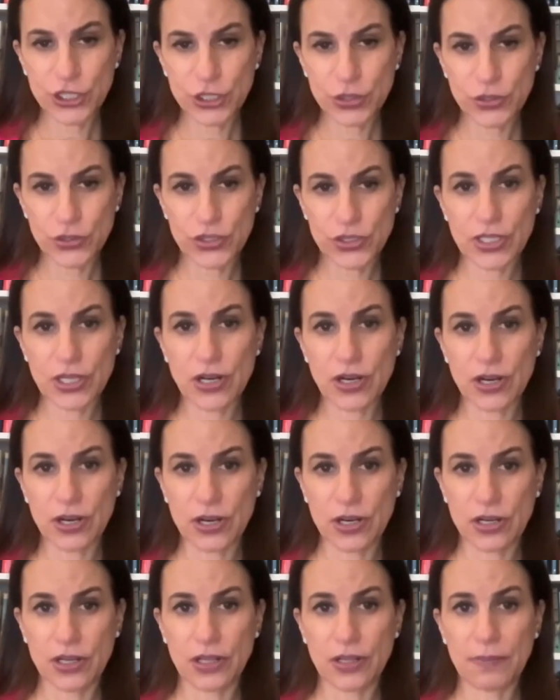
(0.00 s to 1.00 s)
choose to
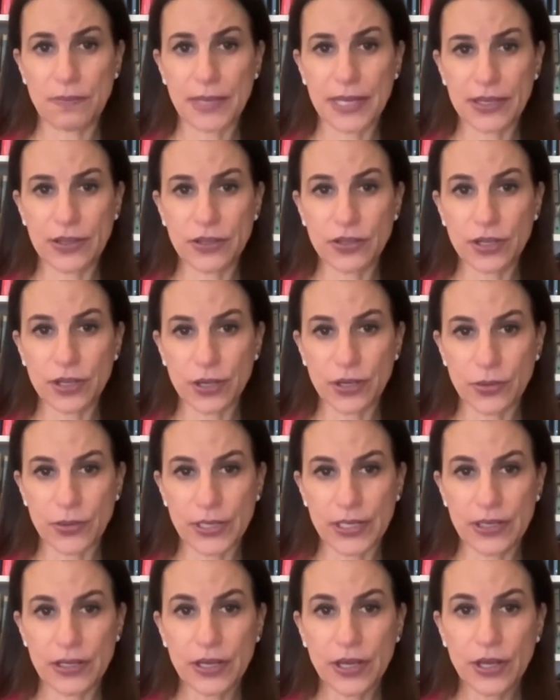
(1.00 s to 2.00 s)
call Michael
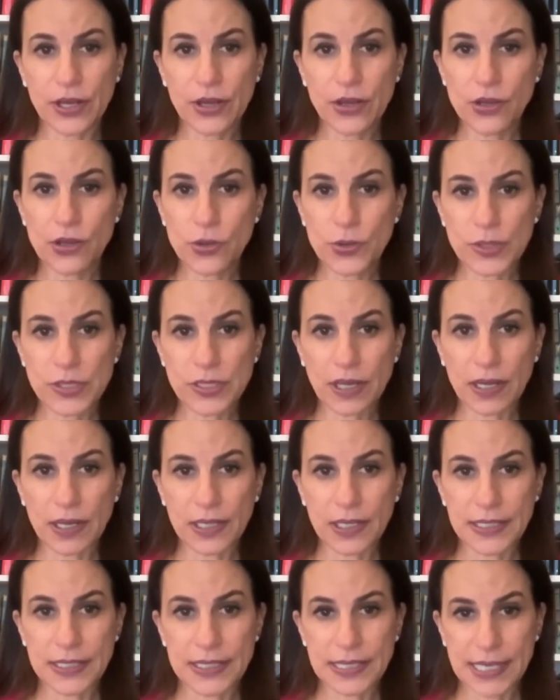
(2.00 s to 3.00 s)
Cohen, who is
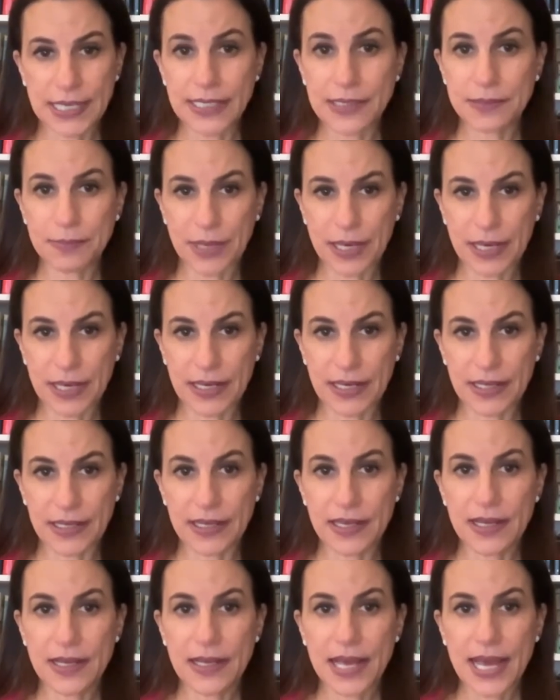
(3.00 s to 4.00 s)
on standby
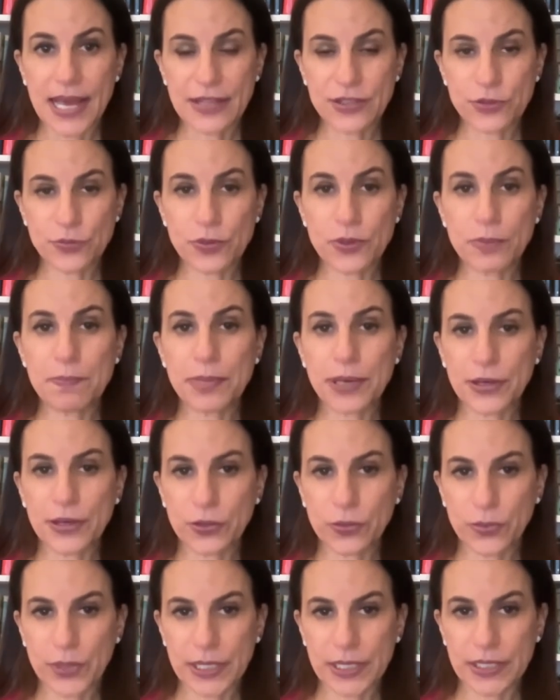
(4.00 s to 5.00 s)
as a
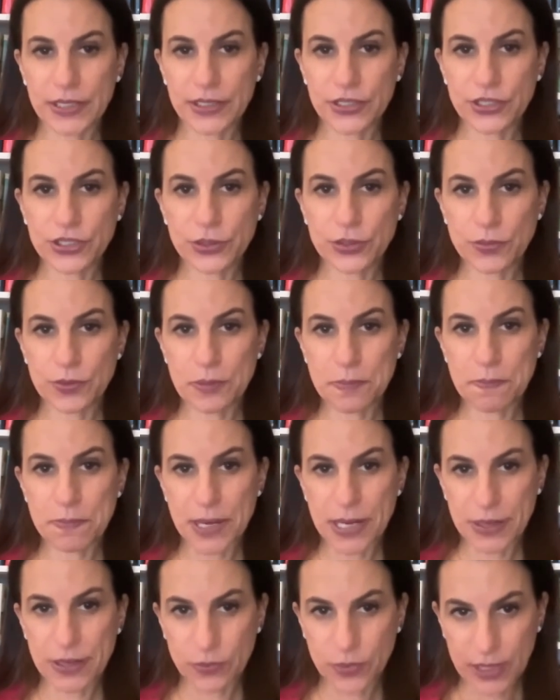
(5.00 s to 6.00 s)
rebuttal witness to
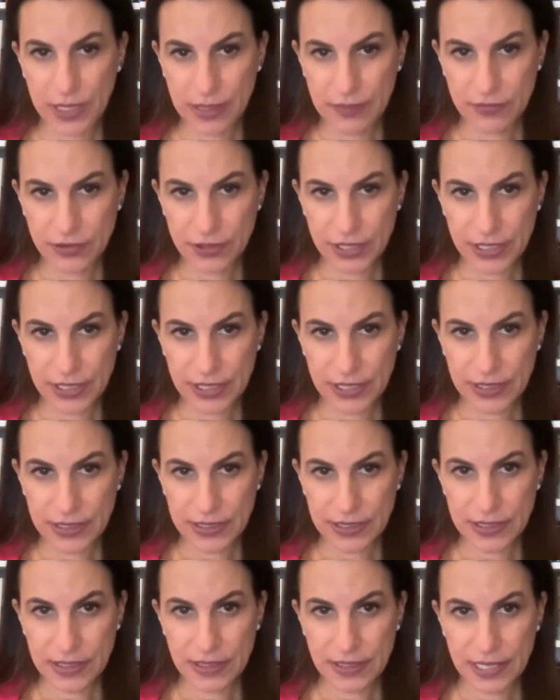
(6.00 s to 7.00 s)
rebut whatever it
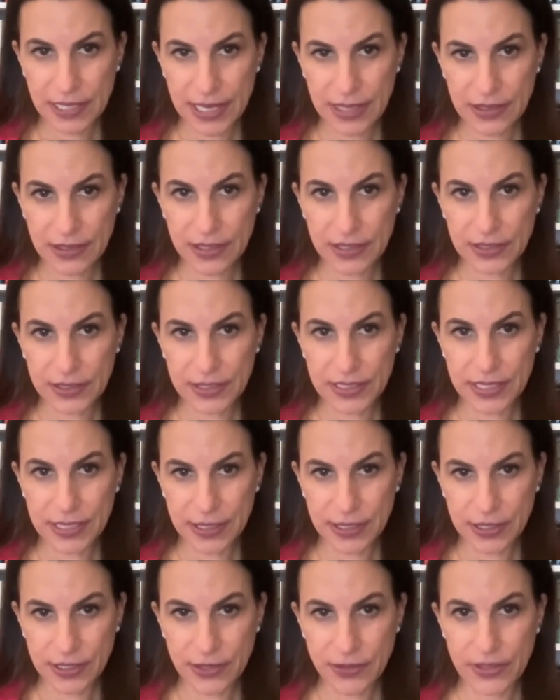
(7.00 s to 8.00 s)
is that
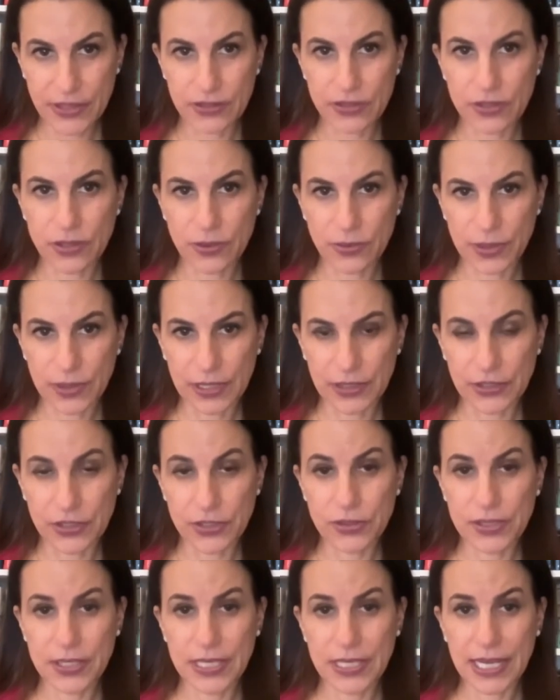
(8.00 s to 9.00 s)
Costello is going
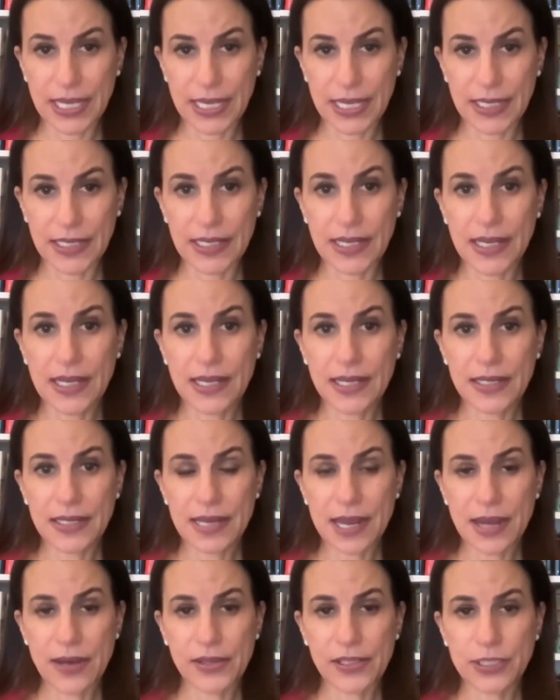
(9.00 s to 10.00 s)
to say.
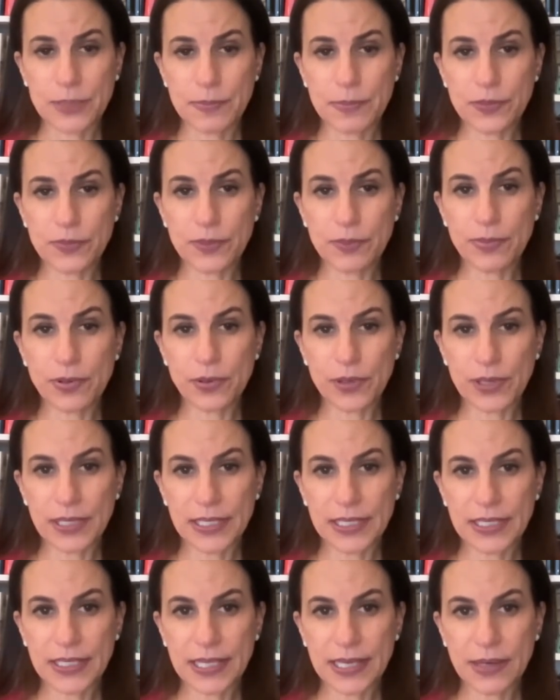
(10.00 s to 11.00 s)
Now, it's been
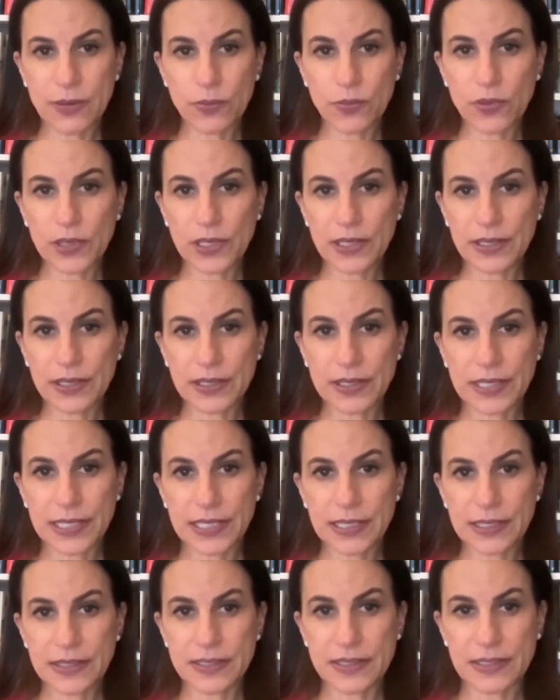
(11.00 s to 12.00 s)
reported that one of the
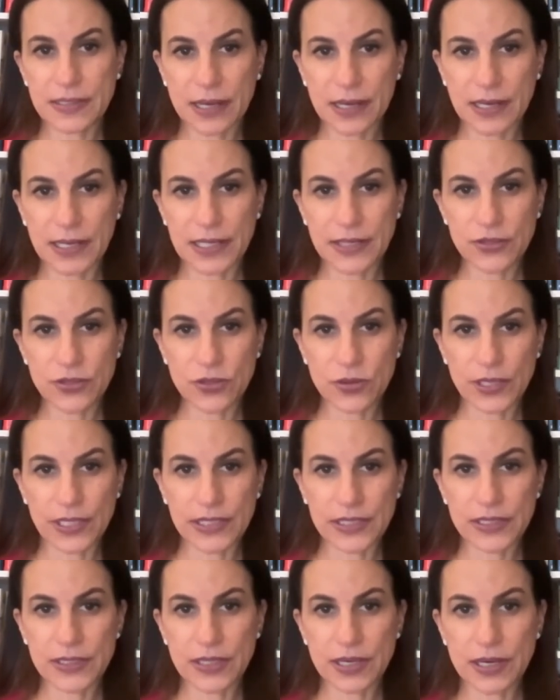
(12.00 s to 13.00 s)
things he's
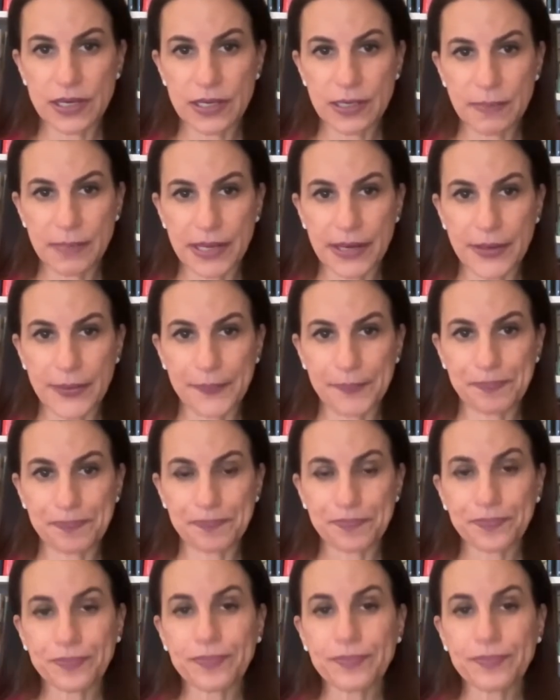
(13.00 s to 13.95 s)
going to talk about